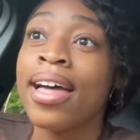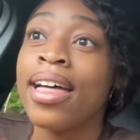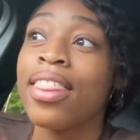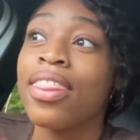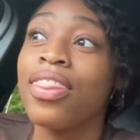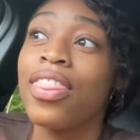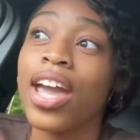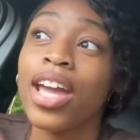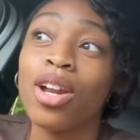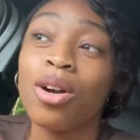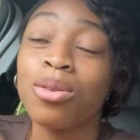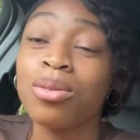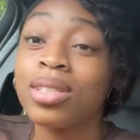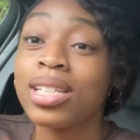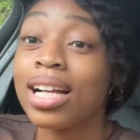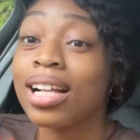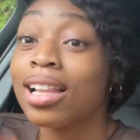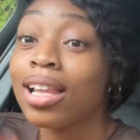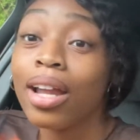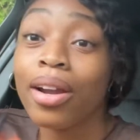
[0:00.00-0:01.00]
they don't
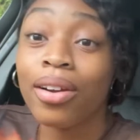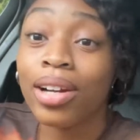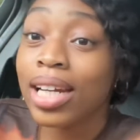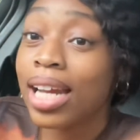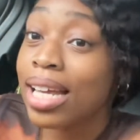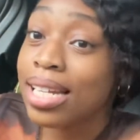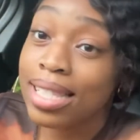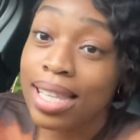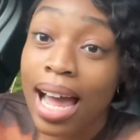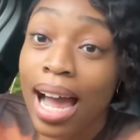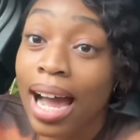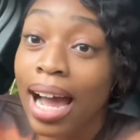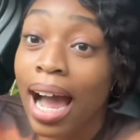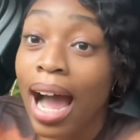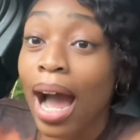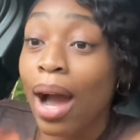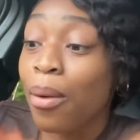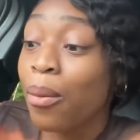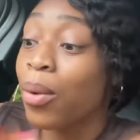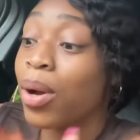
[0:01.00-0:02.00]
declare it as that.
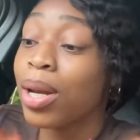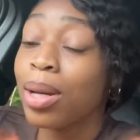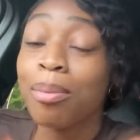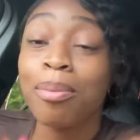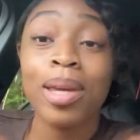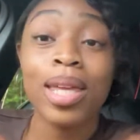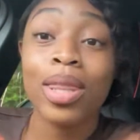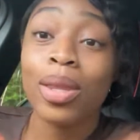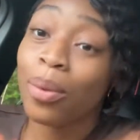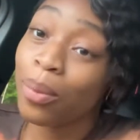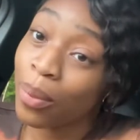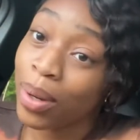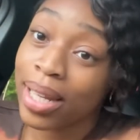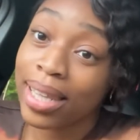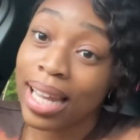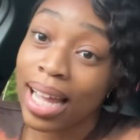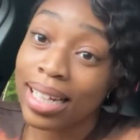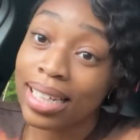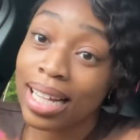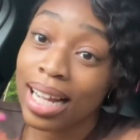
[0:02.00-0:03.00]
I want to be the one
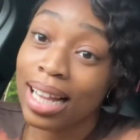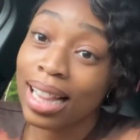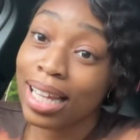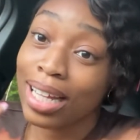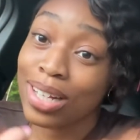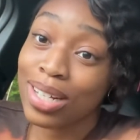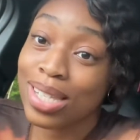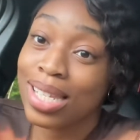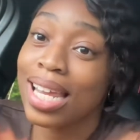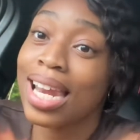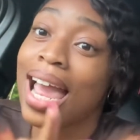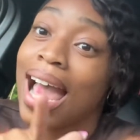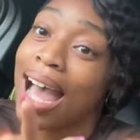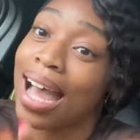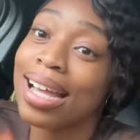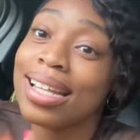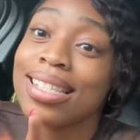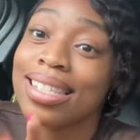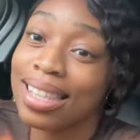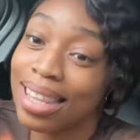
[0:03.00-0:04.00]
that declares it
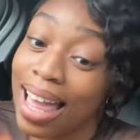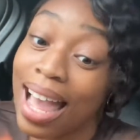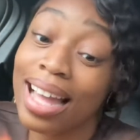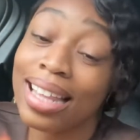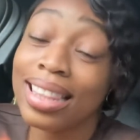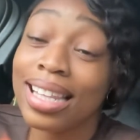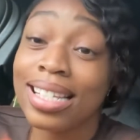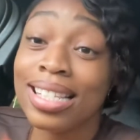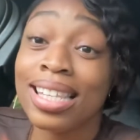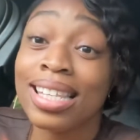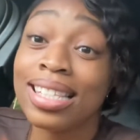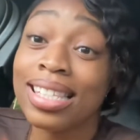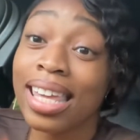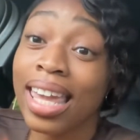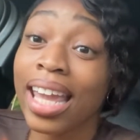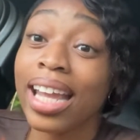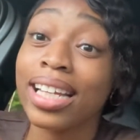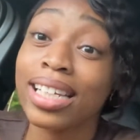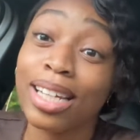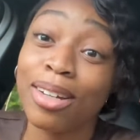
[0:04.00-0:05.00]
as that. This is
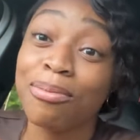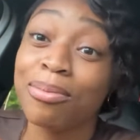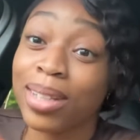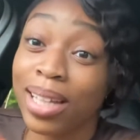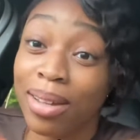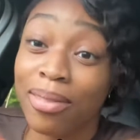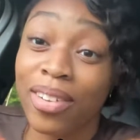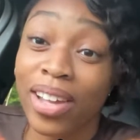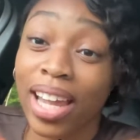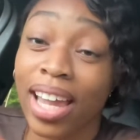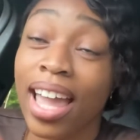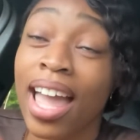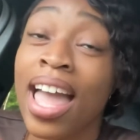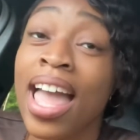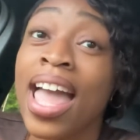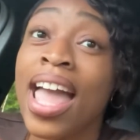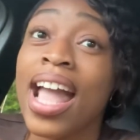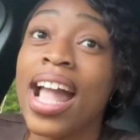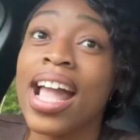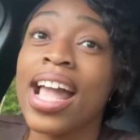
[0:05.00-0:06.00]
kingdom living,
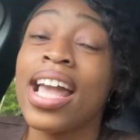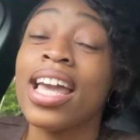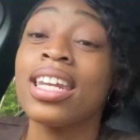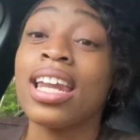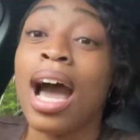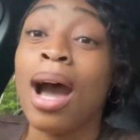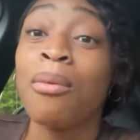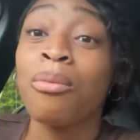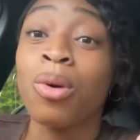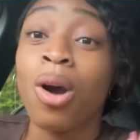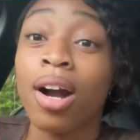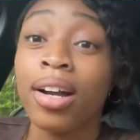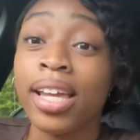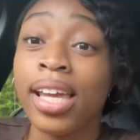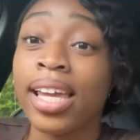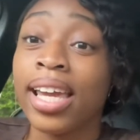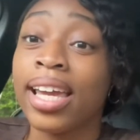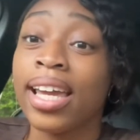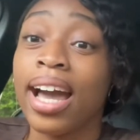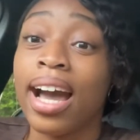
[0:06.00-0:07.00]
and I'm
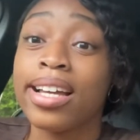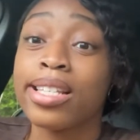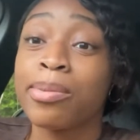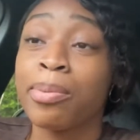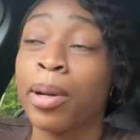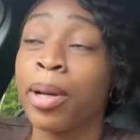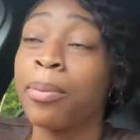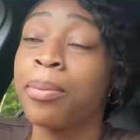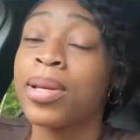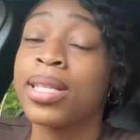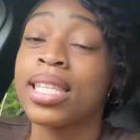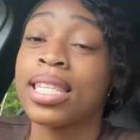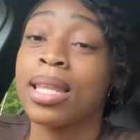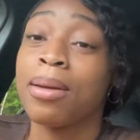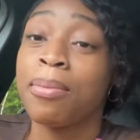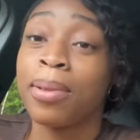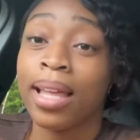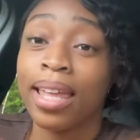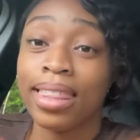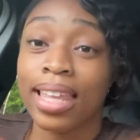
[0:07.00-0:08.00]
walking in God's purpose and the
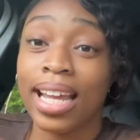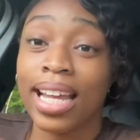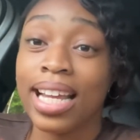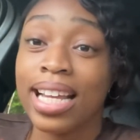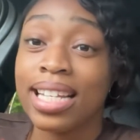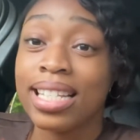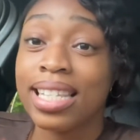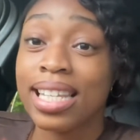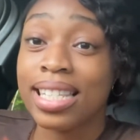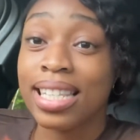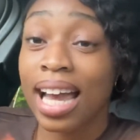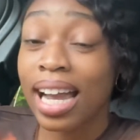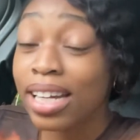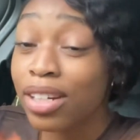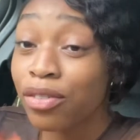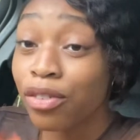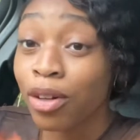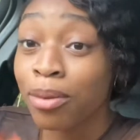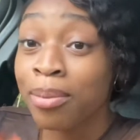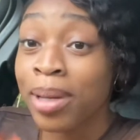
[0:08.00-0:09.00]
plan that he has
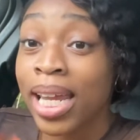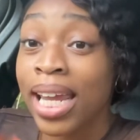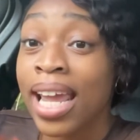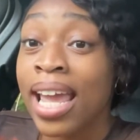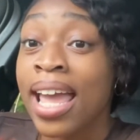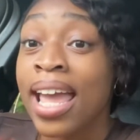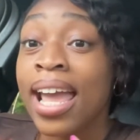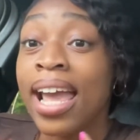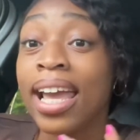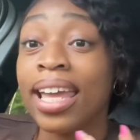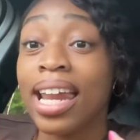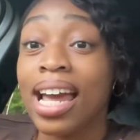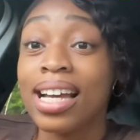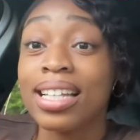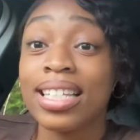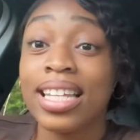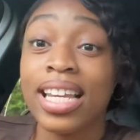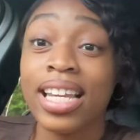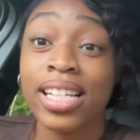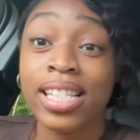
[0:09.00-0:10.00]
designed for me. And
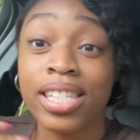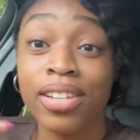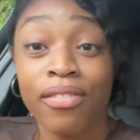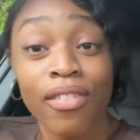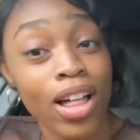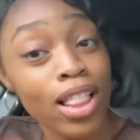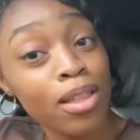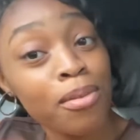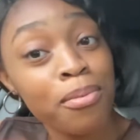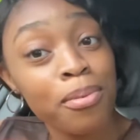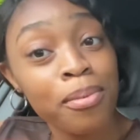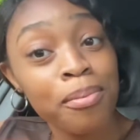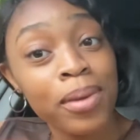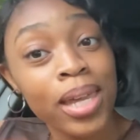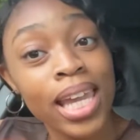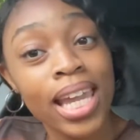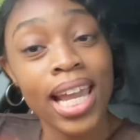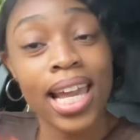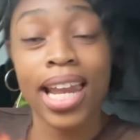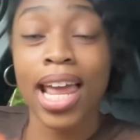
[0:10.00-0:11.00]
as he is developing
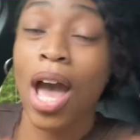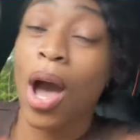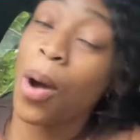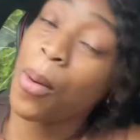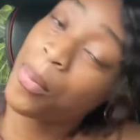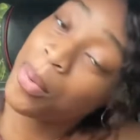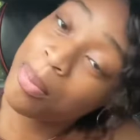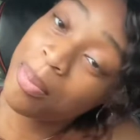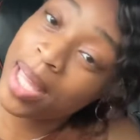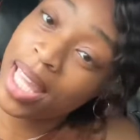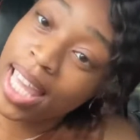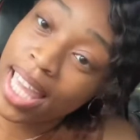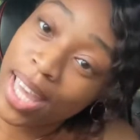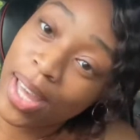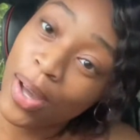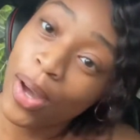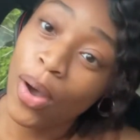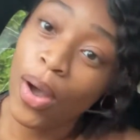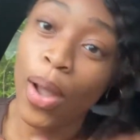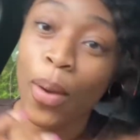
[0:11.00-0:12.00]
me and helping me
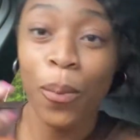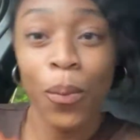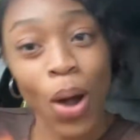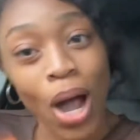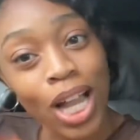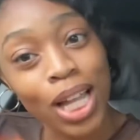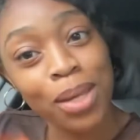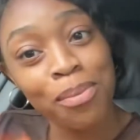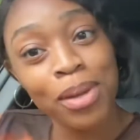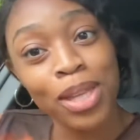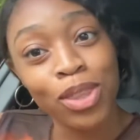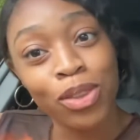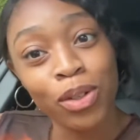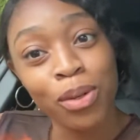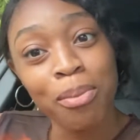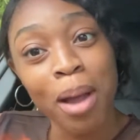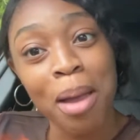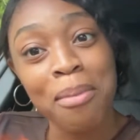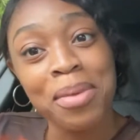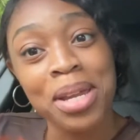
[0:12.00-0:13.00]
heal and walking me through
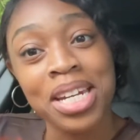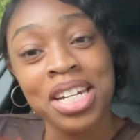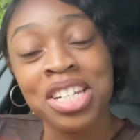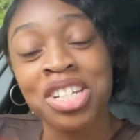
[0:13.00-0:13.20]
my ministry